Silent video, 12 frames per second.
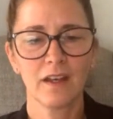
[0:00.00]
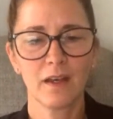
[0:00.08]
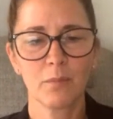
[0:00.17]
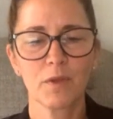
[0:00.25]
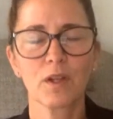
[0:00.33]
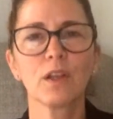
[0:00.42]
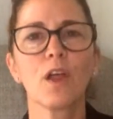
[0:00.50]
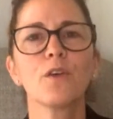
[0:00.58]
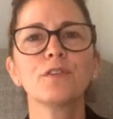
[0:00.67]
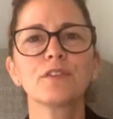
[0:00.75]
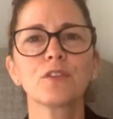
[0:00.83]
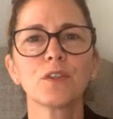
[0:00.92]
um,
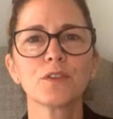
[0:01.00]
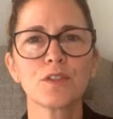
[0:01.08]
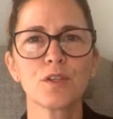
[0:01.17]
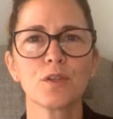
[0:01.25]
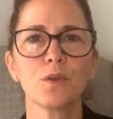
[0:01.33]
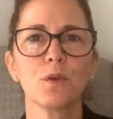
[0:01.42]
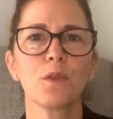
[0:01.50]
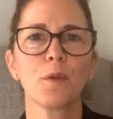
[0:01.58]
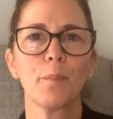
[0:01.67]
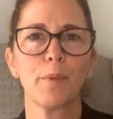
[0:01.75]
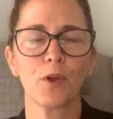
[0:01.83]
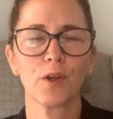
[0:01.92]
Closer to the
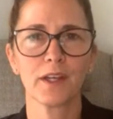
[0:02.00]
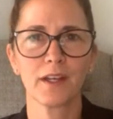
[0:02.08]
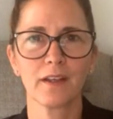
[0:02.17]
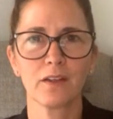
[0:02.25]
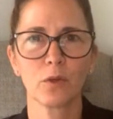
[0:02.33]
Burning.